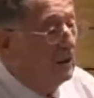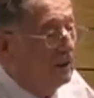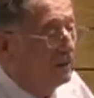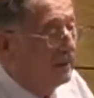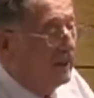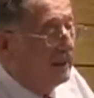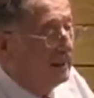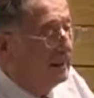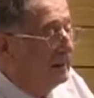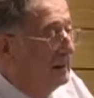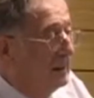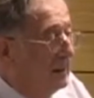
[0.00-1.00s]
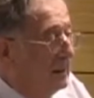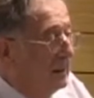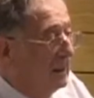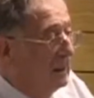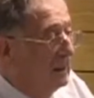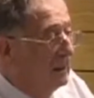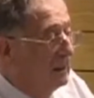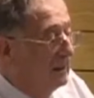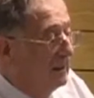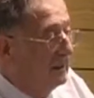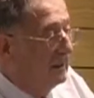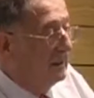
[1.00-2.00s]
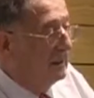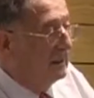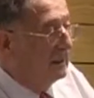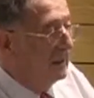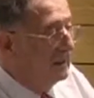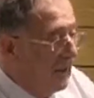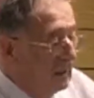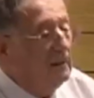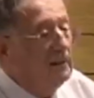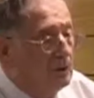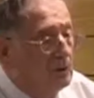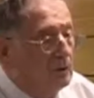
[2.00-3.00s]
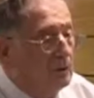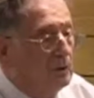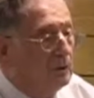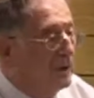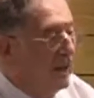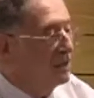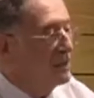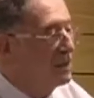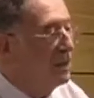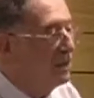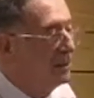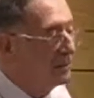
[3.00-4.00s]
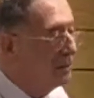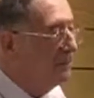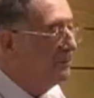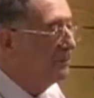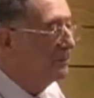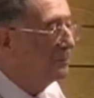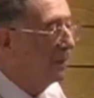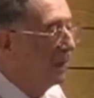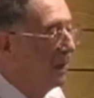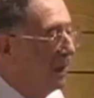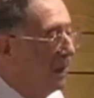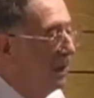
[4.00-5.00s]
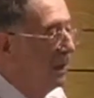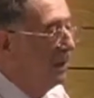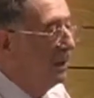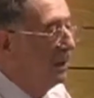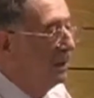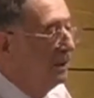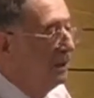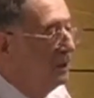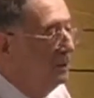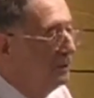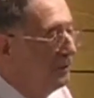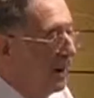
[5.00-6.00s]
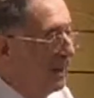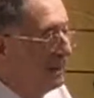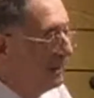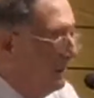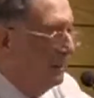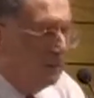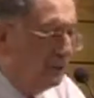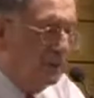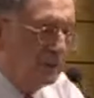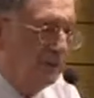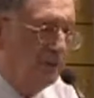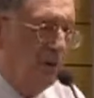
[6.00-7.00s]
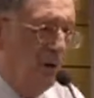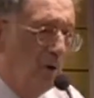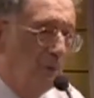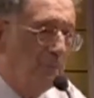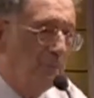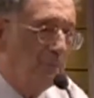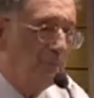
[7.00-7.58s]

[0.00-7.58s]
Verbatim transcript: of a, uh, an attitude to nationalism you find in a different form